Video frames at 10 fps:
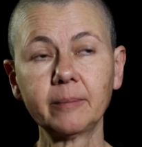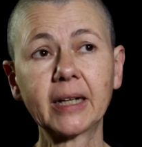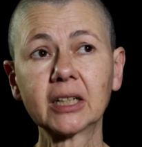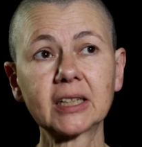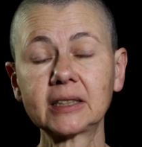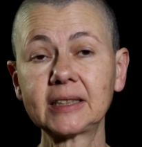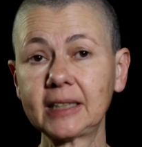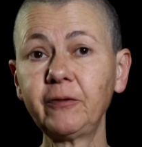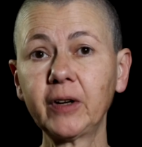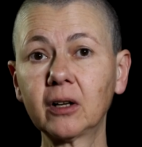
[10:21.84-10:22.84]
it's
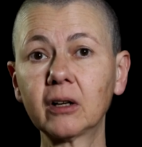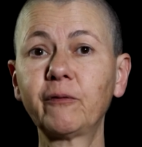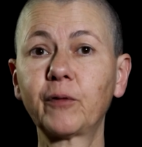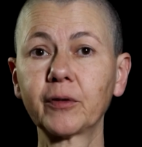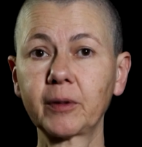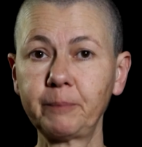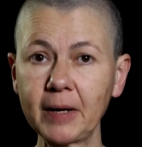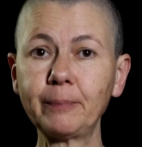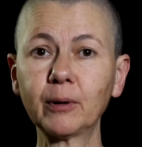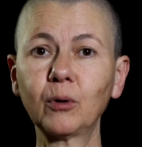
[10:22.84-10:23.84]
difficult for the
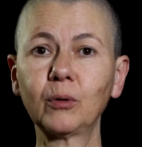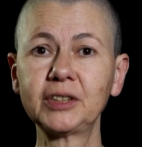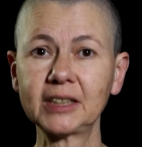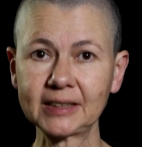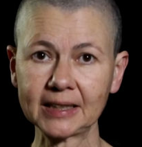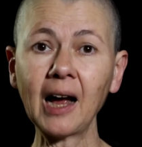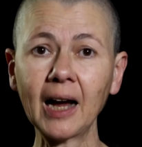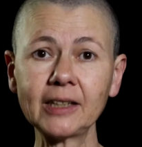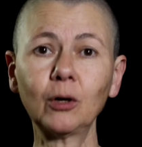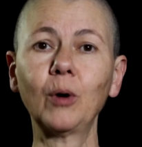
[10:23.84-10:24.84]
people who
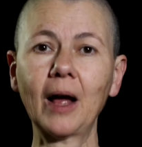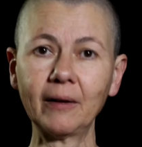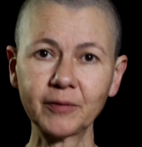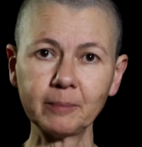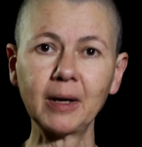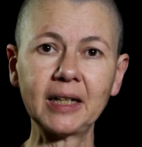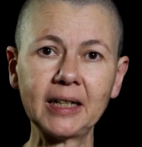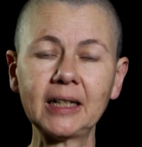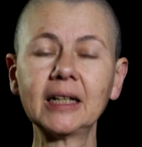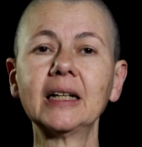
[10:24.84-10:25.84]
decide, who have the
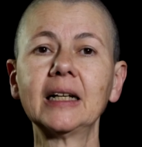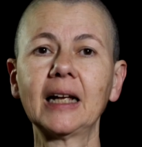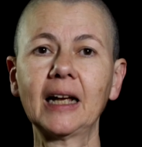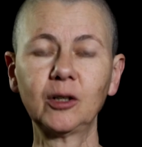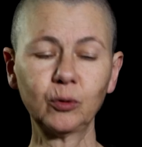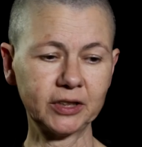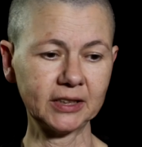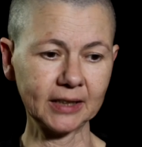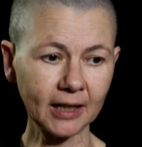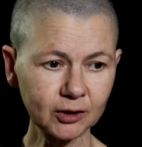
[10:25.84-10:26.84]
money and who
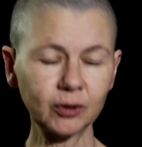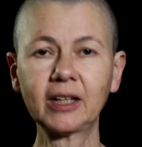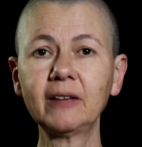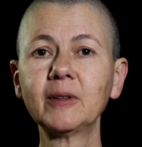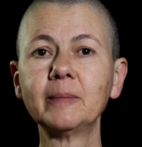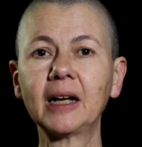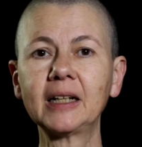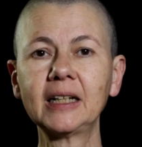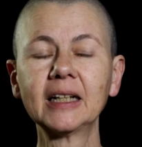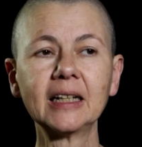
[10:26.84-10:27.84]
decide to give the
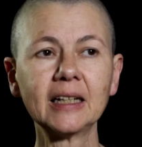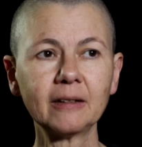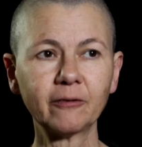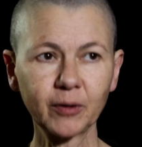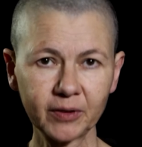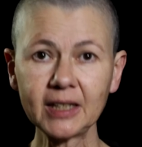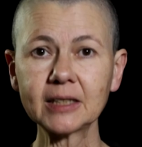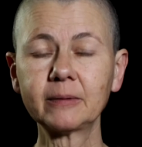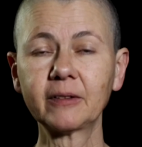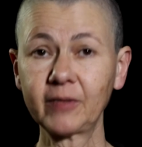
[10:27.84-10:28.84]
money. For these